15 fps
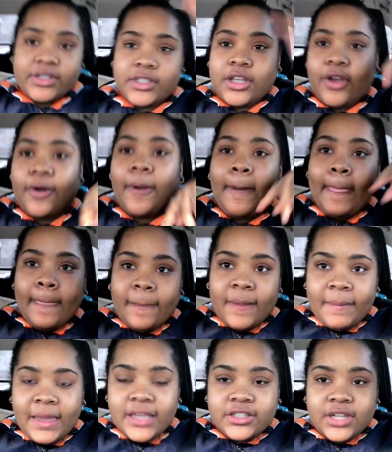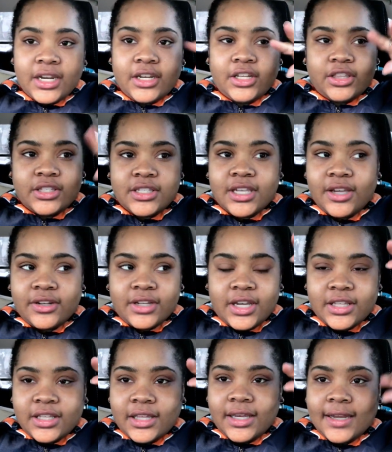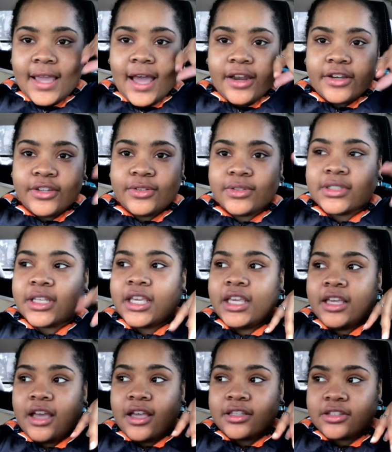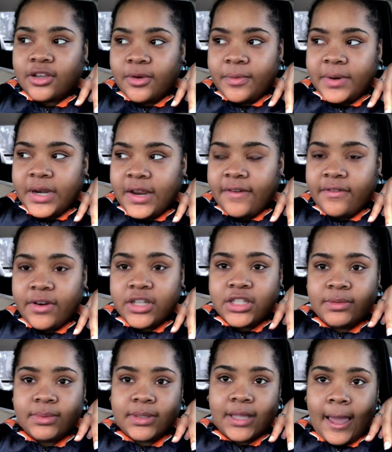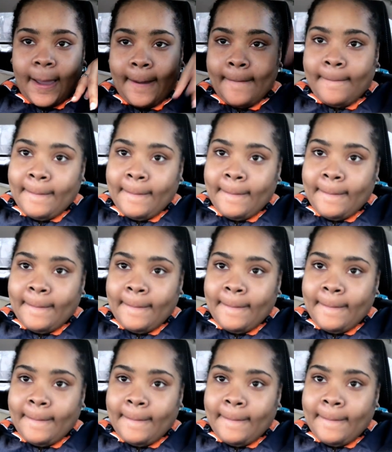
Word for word: So the man tried to tell the other lady how to use the kiosk or whatever, and she was like,